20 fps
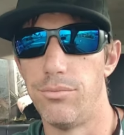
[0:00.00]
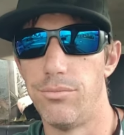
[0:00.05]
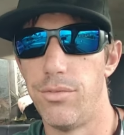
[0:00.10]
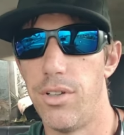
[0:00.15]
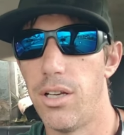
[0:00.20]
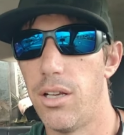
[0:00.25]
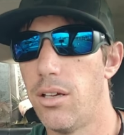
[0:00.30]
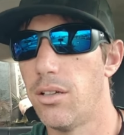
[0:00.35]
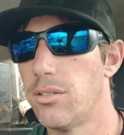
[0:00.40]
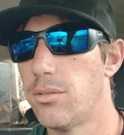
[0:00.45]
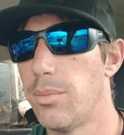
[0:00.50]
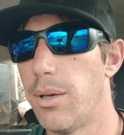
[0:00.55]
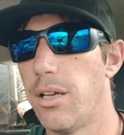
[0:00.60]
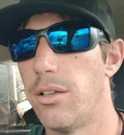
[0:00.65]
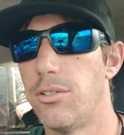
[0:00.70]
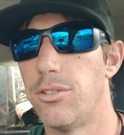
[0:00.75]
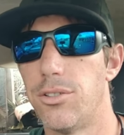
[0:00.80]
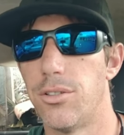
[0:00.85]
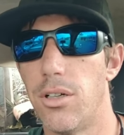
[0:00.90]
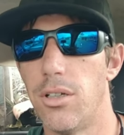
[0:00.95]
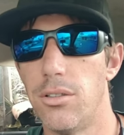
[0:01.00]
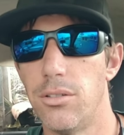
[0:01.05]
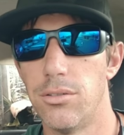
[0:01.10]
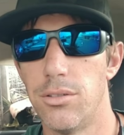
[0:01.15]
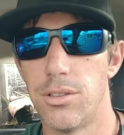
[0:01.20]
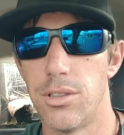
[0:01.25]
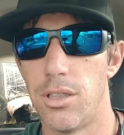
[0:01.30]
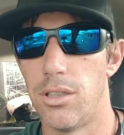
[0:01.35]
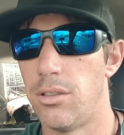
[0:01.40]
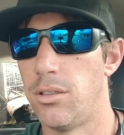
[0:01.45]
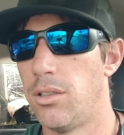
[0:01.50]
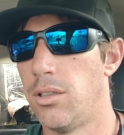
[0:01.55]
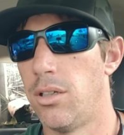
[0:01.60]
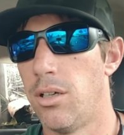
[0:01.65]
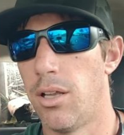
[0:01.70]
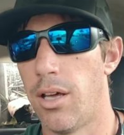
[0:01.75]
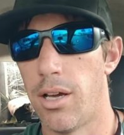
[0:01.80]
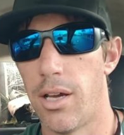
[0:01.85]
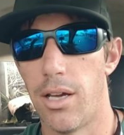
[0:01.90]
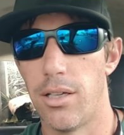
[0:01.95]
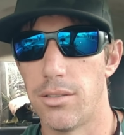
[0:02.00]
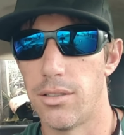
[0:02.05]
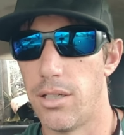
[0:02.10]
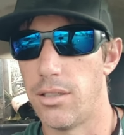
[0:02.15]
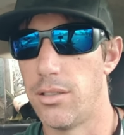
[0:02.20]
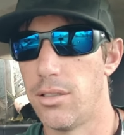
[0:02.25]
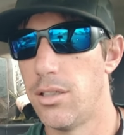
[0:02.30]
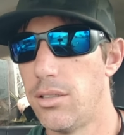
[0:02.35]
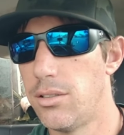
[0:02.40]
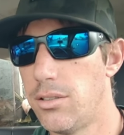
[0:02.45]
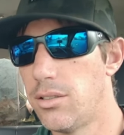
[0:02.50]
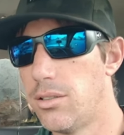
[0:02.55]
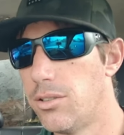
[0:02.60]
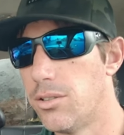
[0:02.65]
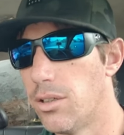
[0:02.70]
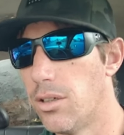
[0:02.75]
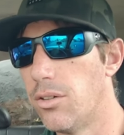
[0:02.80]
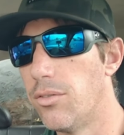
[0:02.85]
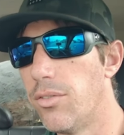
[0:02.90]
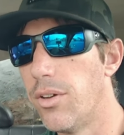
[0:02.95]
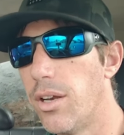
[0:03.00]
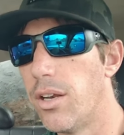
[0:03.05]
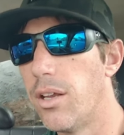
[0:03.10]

videos about drones, and you know that guy's got tons of drone